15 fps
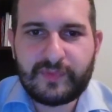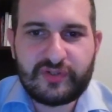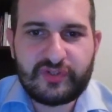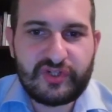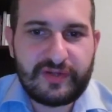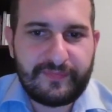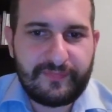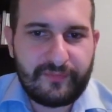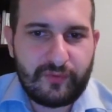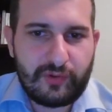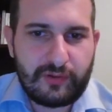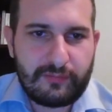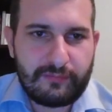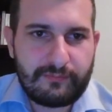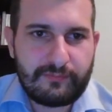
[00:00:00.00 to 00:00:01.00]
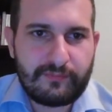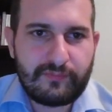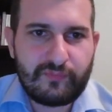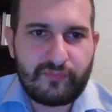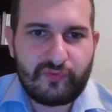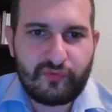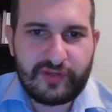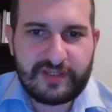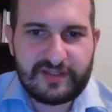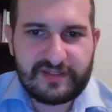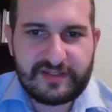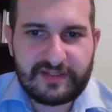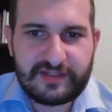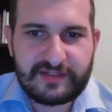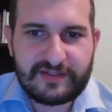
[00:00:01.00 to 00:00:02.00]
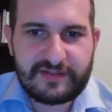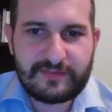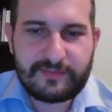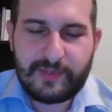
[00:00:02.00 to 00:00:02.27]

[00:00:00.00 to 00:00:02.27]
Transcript: g4, rook e6,